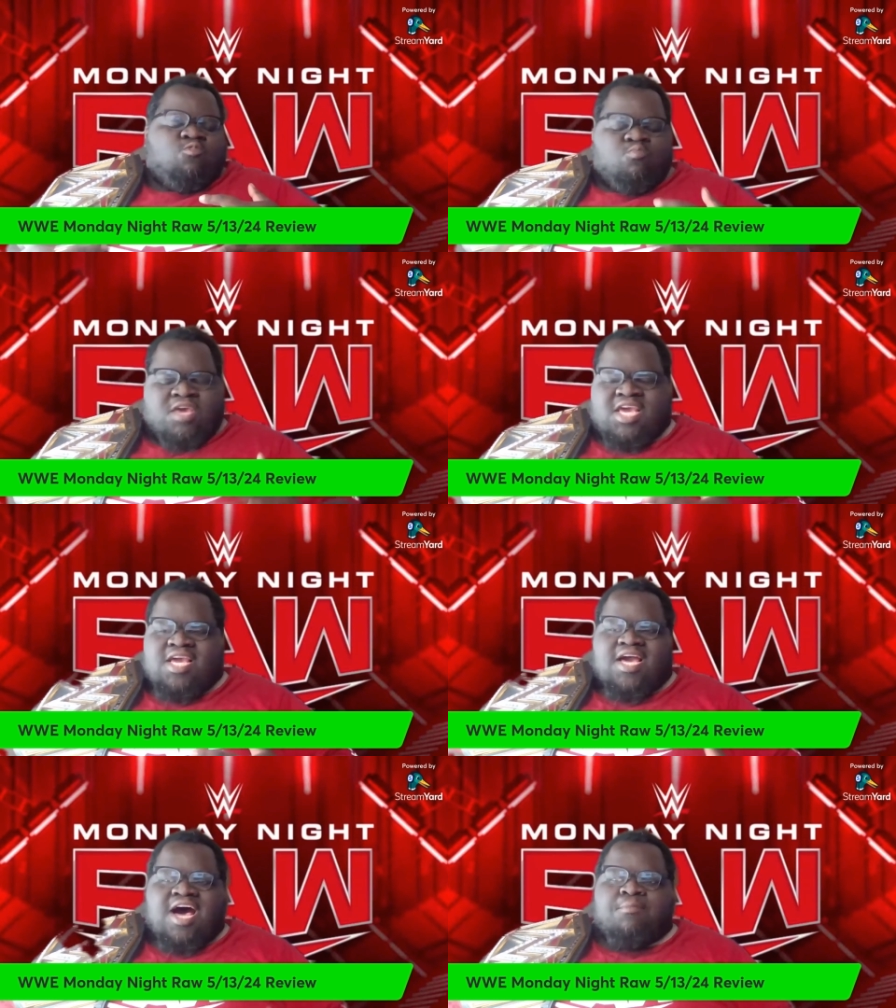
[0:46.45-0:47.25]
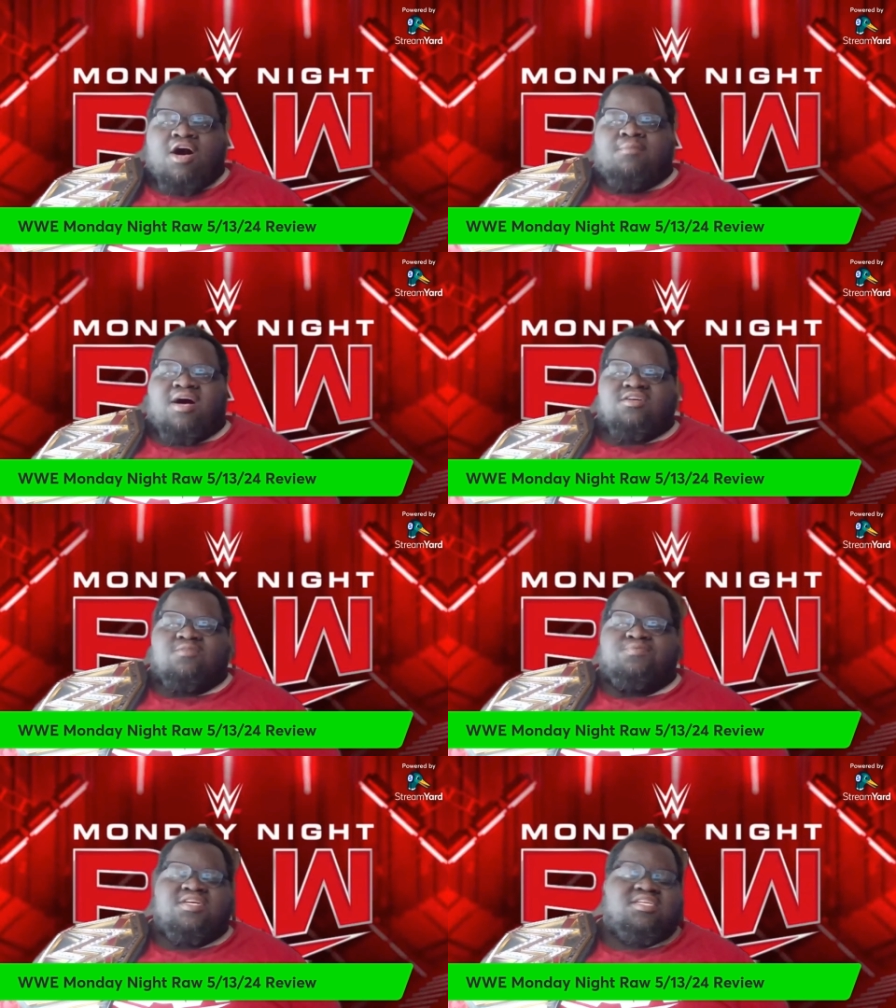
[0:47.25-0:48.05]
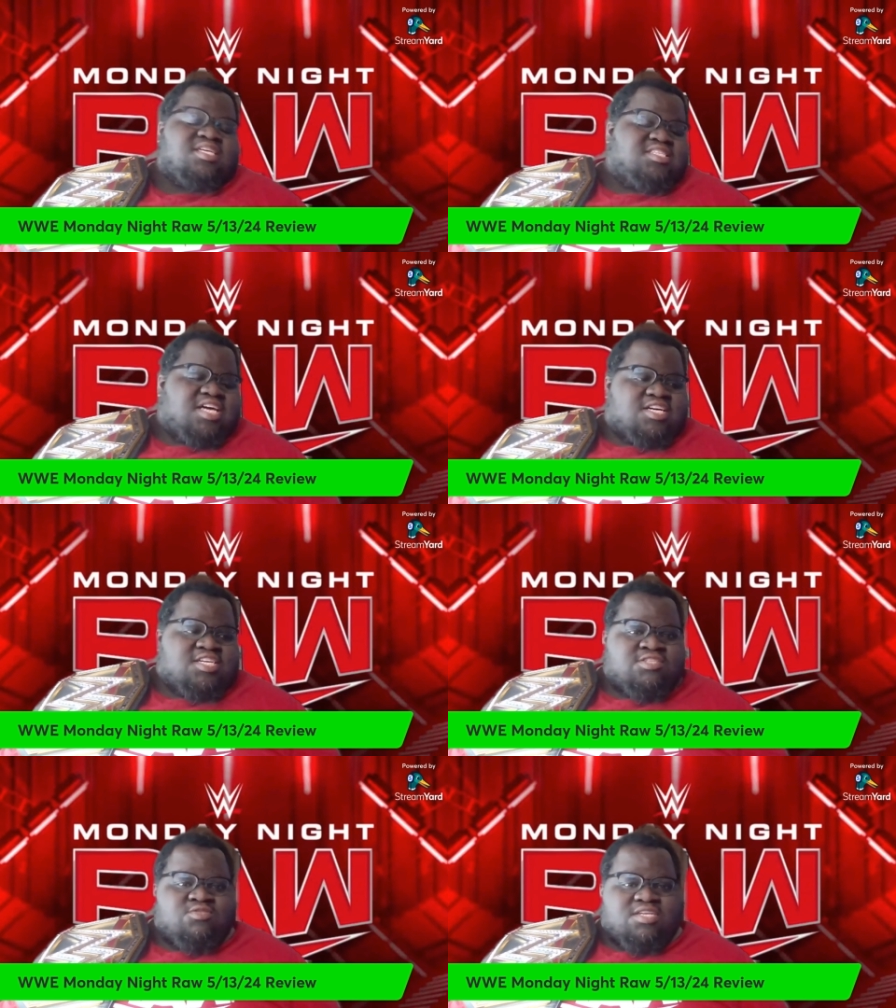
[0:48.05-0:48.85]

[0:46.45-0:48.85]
me, I'm all about completing things I couldn't